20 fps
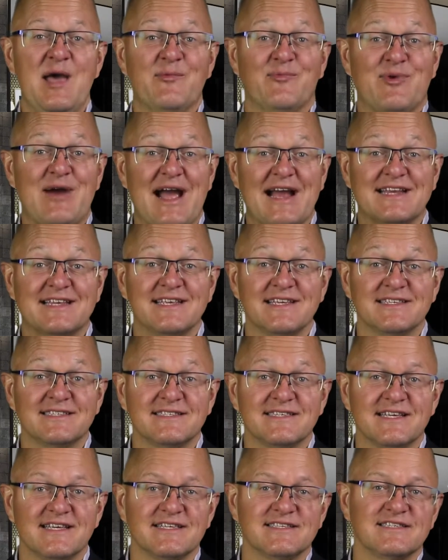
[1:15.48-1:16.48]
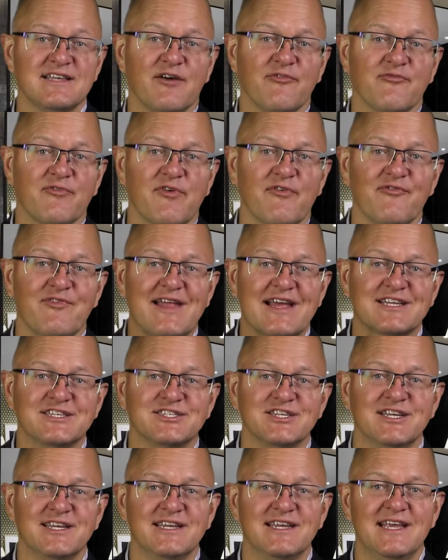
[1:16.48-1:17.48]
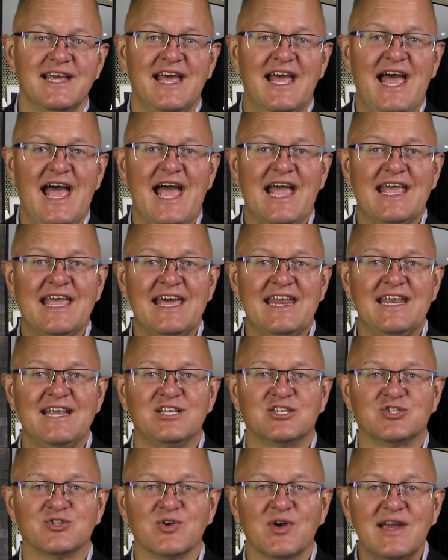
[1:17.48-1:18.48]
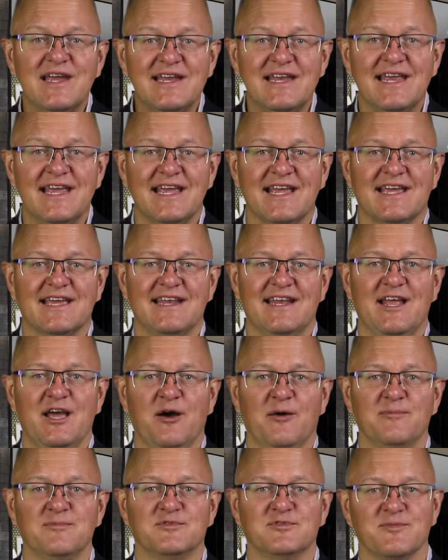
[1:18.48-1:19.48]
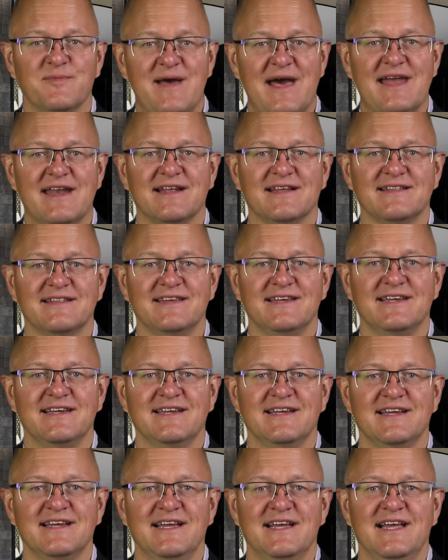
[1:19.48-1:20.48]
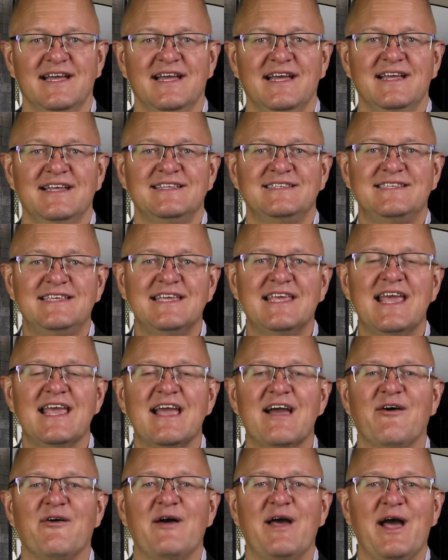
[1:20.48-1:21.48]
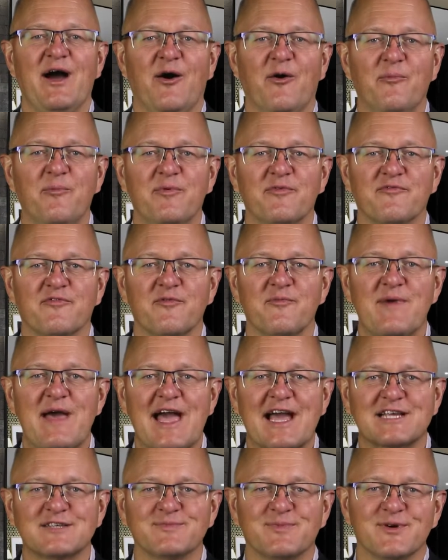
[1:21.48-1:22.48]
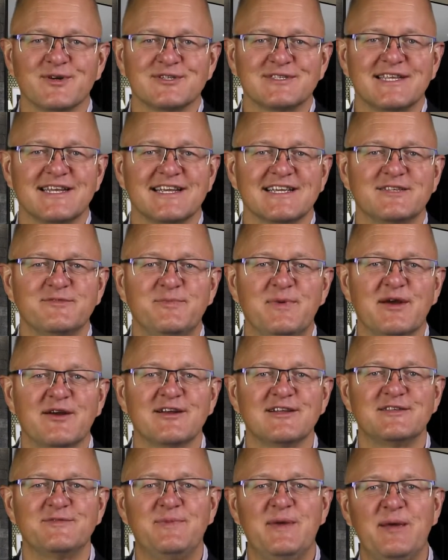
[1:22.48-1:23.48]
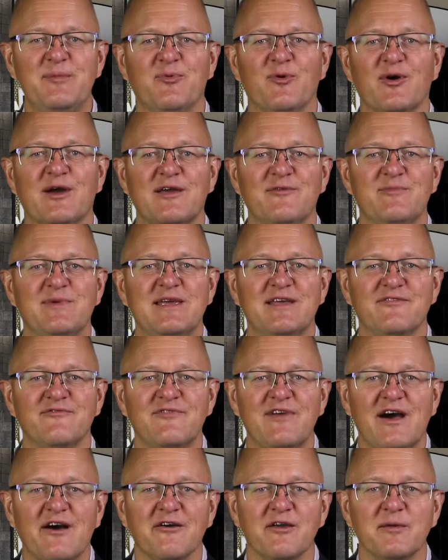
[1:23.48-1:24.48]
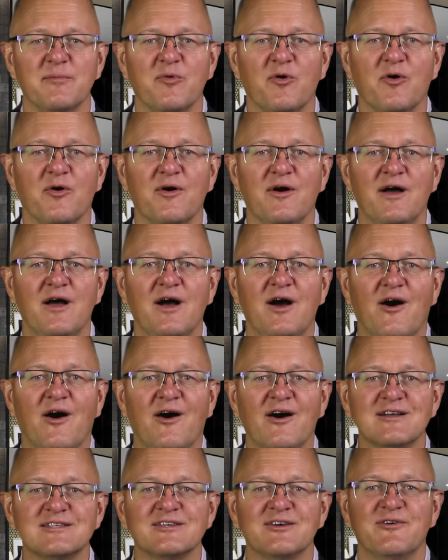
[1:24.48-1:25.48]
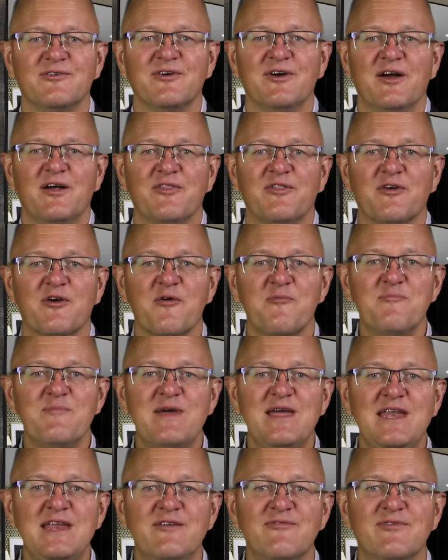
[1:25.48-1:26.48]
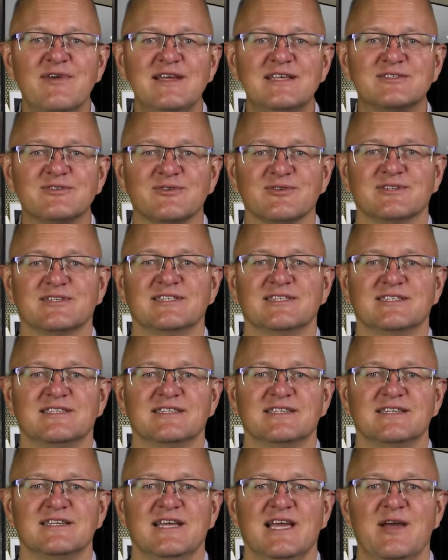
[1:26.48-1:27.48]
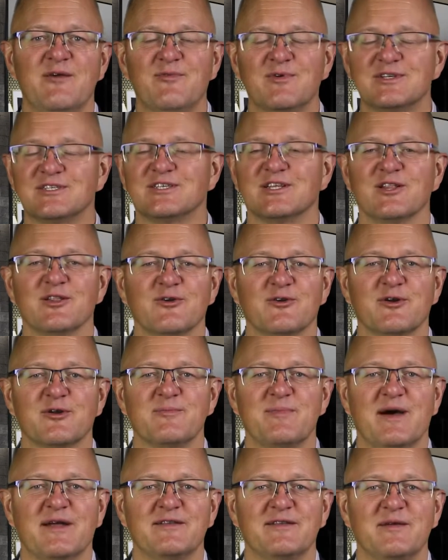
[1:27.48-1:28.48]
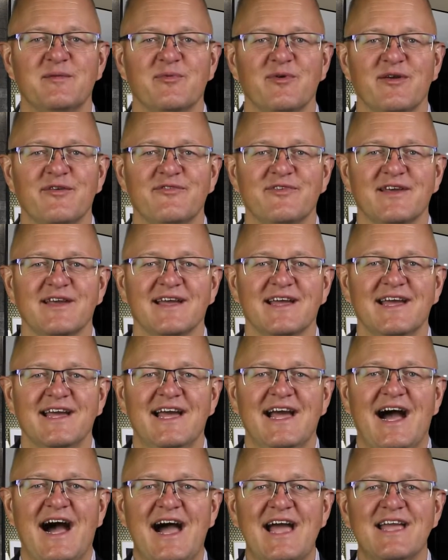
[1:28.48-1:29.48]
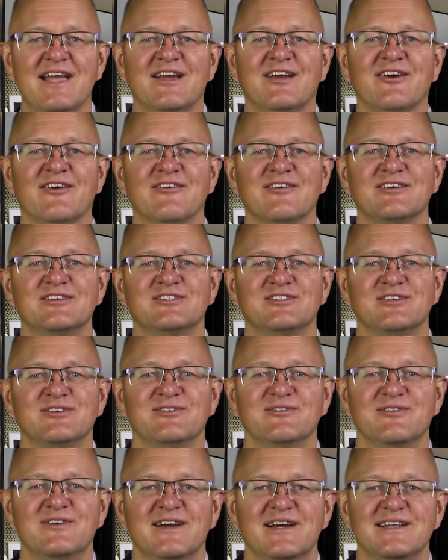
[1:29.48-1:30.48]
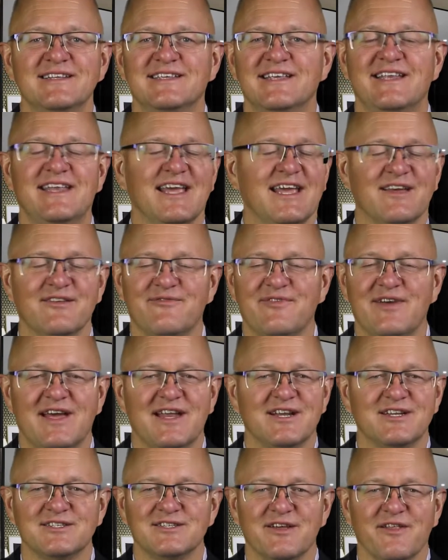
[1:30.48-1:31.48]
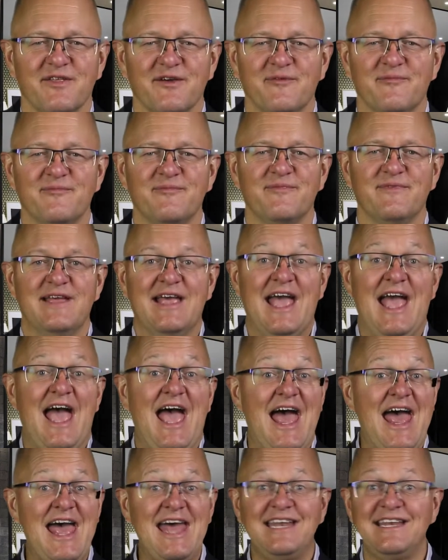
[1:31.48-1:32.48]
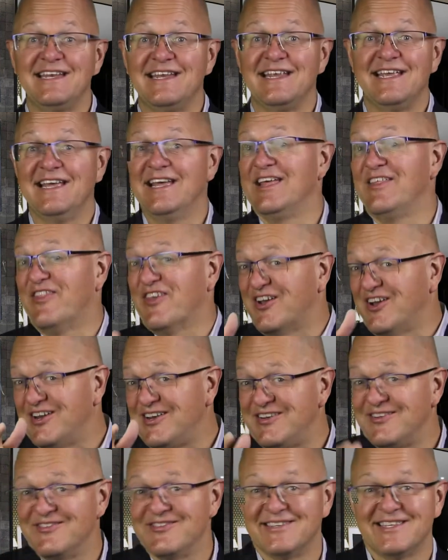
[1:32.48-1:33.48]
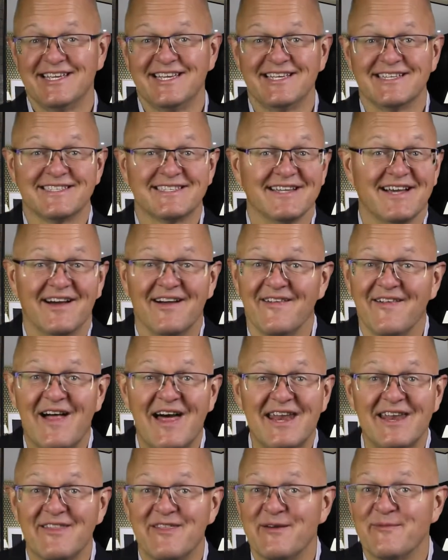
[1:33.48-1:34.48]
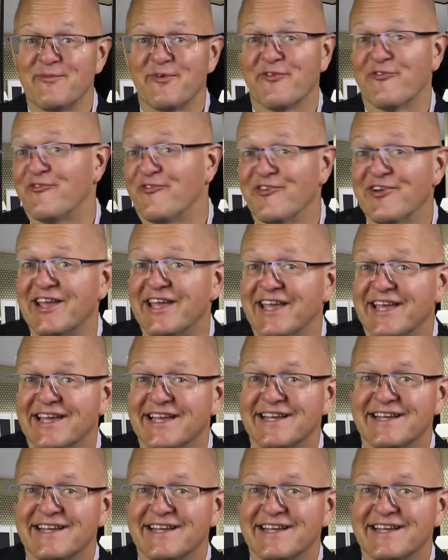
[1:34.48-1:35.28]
Practice, self-reflection, and getting training can help dramatically. Seeking out help from experts and experienced people can be invaluable. Also, there are many resources in which to learn about debriefing. I encourage you to take advantage of them. And the good news is, a lot of them are free.